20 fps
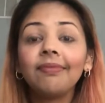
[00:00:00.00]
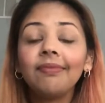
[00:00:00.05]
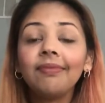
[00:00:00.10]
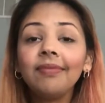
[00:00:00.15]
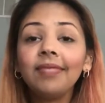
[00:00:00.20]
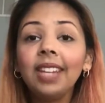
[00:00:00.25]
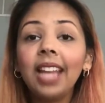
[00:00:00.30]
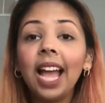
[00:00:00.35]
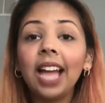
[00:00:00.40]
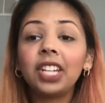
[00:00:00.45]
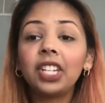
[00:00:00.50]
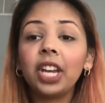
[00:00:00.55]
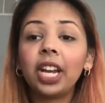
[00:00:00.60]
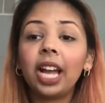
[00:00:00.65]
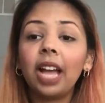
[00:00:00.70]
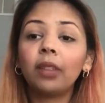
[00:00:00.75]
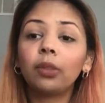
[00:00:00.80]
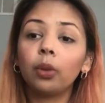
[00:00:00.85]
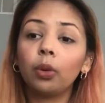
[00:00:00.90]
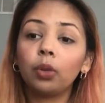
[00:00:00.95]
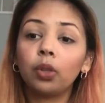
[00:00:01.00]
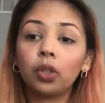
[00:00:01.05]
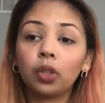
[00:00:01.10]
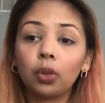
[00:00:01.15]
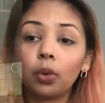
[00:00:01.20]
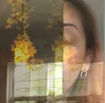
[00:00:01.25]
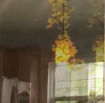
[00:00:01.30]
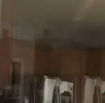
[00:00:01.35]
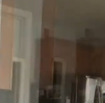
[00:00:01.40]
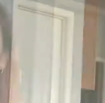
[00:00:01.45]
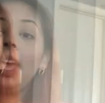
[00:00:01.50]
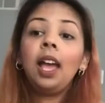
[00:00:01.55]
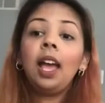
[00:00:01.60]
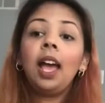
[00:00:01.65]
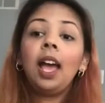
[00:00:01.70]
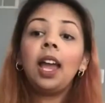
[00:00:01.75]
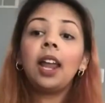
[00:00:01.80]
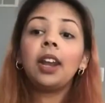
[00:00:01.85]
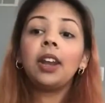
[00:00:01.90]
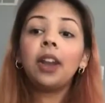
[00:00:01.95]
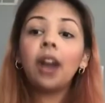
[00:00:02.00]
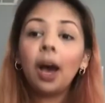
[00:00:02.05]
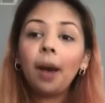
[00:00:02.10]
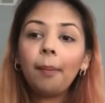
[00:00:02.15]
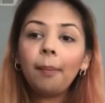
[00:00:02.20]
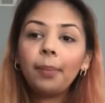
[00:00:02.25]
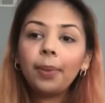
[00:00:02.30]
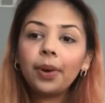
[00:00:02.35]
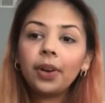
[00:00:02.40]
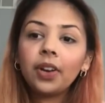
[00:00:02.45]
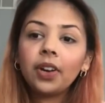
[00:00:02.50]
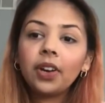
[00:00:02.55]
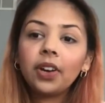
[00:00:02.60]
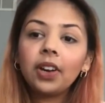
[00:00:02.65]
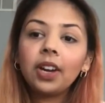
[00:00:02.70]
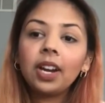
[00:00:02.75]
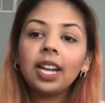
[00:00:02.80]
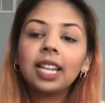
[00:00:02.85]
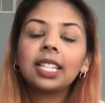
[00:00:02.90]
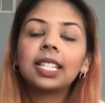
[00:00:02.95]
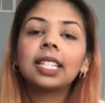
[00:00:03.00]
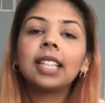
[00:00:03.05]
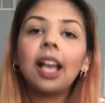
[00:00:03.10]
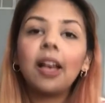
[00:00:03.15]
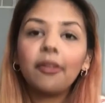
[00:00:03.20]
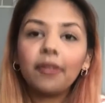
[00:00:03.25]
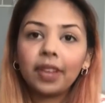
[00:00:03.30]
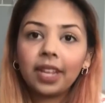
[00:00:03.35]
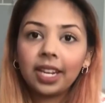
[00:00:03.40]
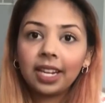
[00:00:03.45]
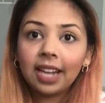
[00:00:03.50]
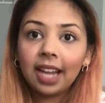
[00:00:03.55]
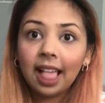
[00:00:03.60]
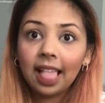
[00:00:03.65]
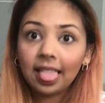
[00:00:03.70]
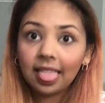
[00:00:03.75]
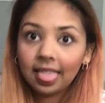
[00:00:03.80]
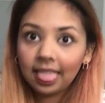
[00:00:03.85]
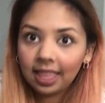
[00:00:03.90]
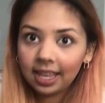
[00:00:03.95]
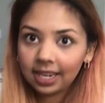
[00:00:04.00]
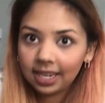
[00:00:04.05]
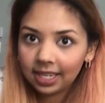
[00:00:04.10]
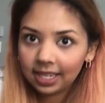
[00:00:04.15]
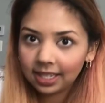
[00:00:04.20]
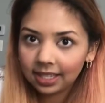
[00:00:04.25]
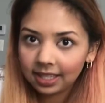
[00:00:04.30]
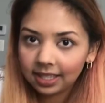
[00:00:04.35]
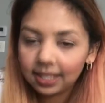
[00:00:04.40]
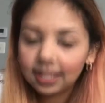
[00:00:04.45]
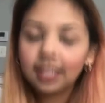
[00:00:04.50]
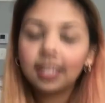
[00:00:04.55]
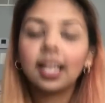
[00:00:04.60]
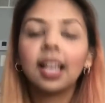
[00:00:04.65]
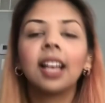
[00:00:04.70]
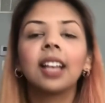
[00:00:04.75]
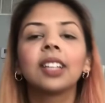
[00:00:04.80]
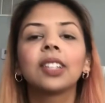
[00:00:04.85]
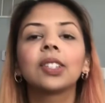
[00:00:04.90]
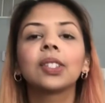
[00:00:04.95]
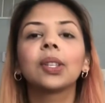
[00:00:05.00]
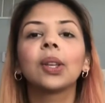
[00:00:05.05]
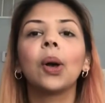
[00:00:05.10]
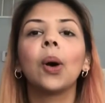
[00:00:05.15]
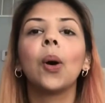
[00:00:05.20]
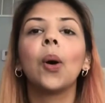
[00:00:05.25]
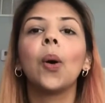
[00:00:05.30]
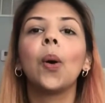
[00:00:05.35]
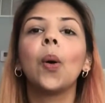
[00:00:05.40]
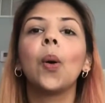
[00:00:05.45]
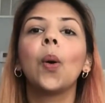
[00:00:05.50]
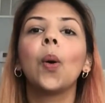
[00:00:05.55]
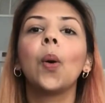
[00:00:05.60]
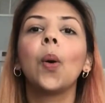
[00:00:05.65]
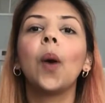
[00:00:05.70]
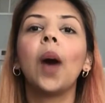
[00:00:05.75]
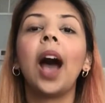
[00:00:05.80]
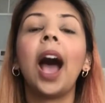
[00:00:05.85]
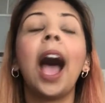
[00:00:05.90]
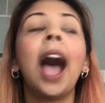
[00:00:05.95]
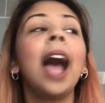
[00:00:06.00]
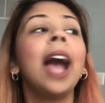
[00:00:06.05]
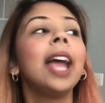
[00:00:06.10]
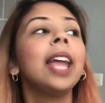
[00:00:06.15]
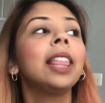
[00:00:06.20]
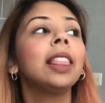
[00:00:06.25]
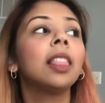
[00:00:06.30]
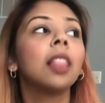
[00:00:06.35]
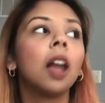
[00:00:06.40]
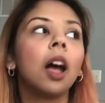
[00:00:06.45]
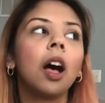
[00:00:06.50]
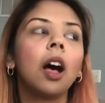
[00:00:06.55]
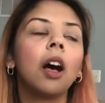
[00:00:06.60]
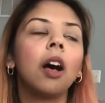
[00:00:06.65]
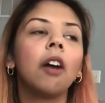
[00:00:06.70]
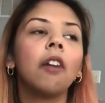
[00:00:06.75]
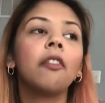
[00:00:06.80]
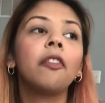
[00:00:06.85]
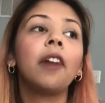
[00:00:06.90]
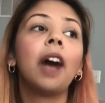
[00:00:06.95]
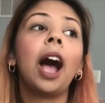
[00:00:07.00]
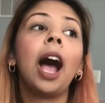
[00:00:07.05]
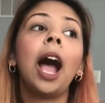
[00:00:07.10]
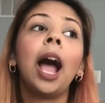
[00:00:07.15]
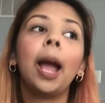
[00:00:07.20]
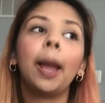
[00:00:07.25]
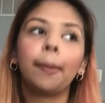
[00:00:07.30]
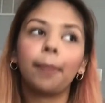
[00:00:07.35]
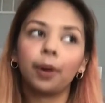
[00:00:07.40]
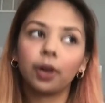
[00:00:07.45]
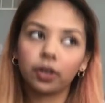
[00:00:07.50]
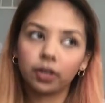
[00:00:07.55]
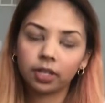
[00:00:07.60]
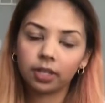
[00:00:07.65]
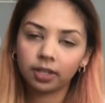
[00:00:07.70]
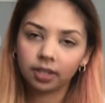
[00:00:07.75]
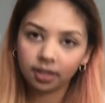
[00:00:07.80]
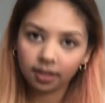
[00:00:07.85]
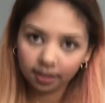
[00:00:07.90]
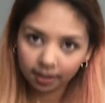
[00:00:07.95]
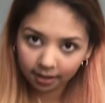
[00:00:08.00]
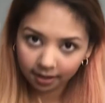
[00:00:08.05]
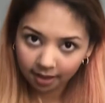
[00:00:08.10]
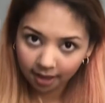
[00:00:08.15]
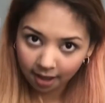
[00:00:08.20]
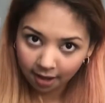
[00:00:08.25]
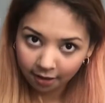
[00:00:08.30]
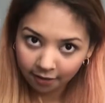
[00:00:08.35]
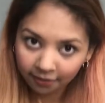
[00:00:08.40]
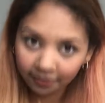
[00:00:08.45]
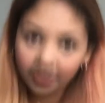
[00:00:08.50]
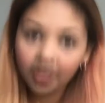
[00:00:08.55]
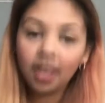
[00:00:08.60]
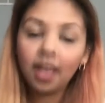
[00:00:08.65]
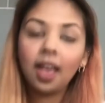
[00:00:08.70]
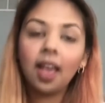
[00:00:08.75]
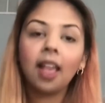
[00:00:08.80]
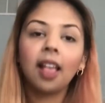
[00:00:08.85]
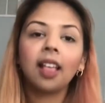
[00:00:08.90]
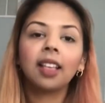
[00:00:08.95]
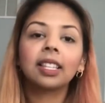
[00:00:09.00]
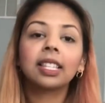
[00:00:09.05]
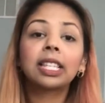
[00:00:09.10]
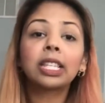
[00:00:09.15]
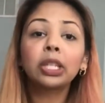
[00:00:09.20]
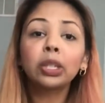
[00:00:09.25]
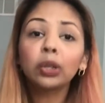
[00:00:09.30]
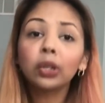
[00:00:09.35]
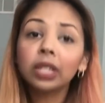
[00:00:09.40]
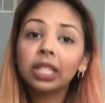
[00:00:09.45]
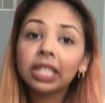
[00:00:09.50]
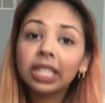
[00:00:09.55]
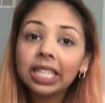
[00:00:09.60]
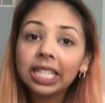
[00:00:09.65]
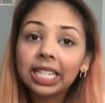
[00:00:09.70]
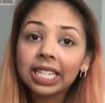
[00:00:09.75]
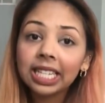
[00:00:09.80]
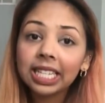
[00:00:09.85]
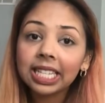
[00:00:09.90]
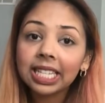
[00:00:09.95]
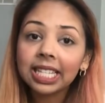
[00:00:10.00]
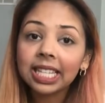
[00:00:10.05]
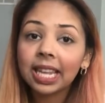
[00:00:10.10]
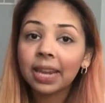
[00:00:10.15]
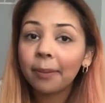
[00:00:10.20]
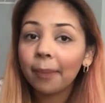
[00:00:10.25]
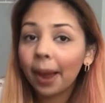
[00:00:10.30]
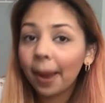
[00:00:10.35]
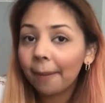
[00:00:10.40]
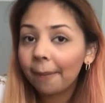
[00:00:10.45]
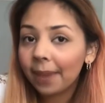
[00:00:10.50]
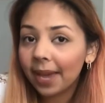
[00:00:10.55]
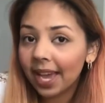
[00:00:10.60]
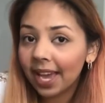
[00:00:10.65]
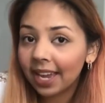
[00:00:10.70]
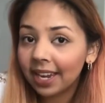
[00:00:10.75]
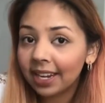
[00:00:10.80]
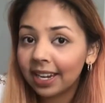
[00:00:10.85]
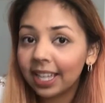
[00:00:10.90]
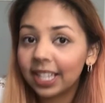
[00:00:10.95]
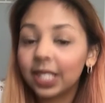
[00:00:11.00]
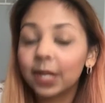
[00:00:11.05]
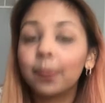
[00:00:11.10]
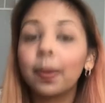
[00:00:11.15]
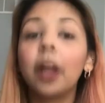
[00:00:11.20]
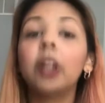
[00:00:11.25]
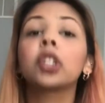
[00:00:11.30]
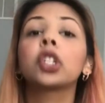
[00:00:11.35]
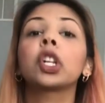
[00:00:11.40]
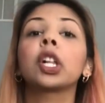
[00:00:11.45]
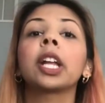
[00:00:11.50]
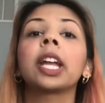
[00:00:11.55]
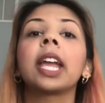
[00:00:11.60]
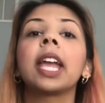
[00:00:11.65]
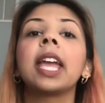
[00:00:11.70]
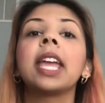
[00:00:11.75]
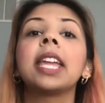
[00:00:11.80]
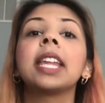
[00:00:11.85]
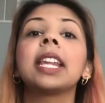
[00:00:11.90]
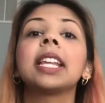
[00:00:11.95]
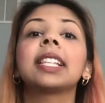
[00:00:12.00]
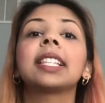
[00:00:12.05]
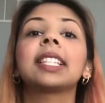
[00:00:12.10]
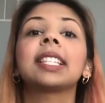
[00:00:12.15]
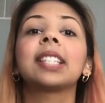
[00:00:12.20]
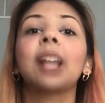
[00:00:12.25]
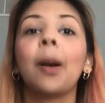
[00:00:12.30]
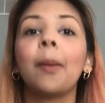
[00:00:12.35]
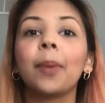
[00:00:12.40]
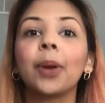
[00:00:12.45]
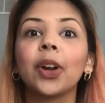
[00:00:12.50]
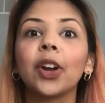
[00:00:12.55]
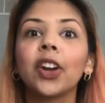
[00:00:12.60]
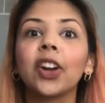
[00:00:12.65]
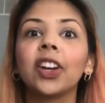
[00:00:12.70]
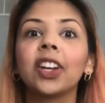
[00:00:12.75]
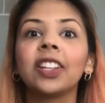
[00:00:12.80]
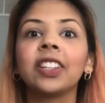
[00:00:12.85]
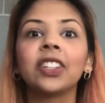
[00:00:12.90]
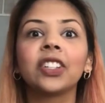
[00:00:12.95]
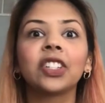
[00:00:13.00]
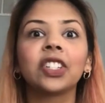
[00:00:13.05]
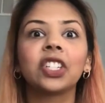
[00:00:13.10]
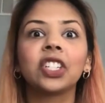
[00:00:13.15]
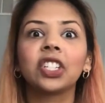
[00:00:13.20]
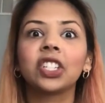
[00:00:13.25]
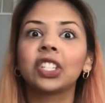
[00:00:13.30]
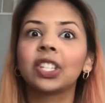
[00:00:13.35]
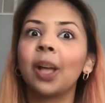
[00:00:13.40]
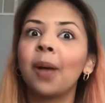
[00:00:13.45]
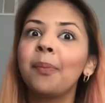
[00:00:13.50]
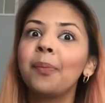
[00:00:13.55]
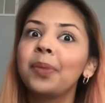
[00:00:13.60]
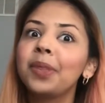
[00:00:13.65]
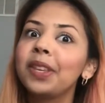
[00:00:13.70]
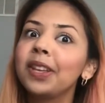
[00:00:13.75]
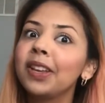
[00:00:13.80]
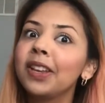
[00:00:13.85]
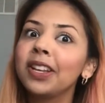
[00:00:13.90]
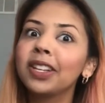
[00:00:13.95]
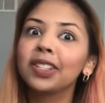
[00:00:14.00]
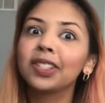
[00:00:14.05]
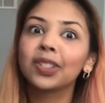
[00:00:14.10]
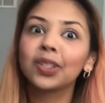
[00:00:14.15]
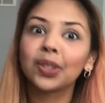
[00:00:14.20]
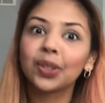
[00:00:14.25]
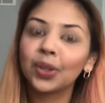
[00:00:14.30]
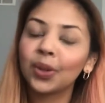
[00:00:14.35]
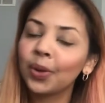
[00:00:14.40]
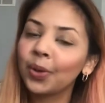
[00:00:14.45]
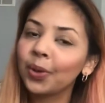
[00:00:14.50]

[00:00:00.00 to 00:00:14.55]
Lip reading: yeah, check out those stores. Number 7, linens. So I personally love silk linens in my bed, especially in summer. There's just something so